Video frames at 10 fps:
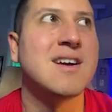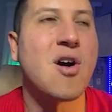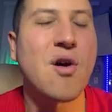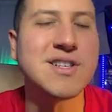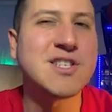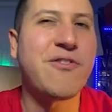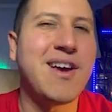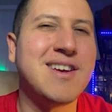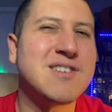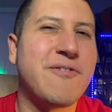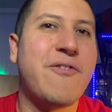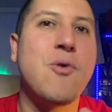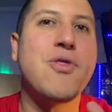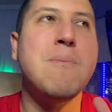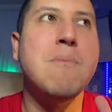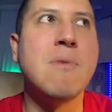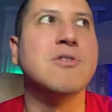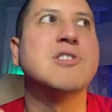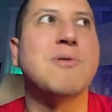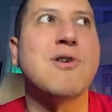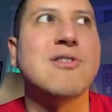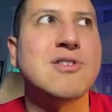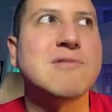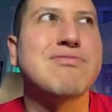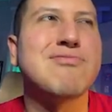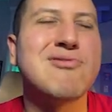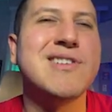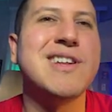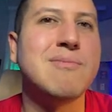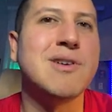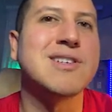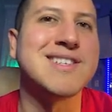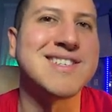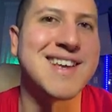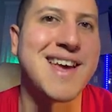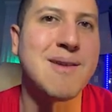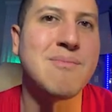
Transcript: Carnage's face, for the most part, looks pretty much the same,